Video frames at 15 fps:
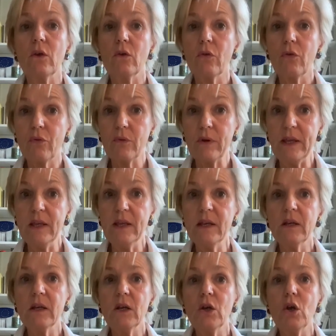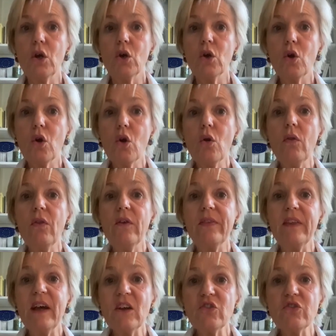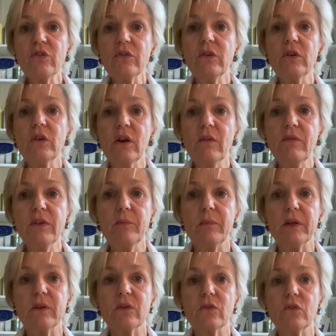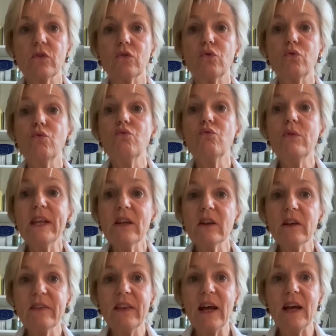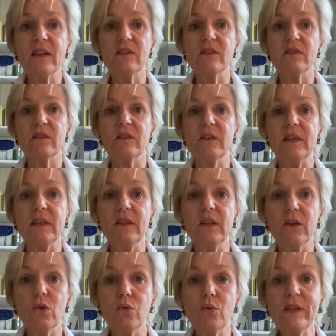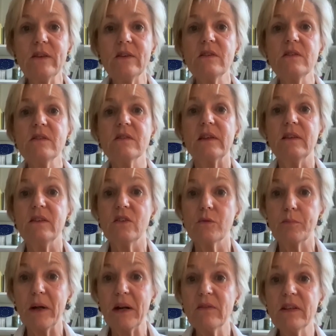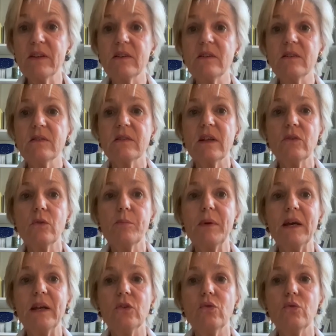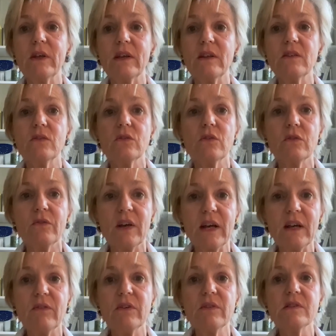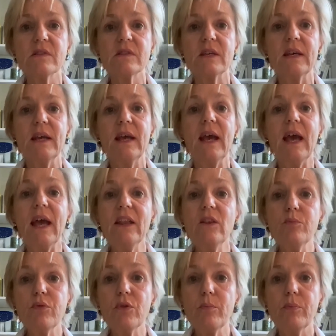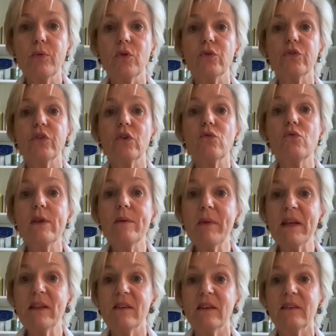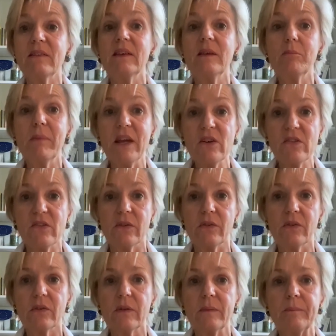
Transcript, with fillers: Three, called the national governments to recognize the inequities and disparities that apply to cancer survivors and propose remediating measures.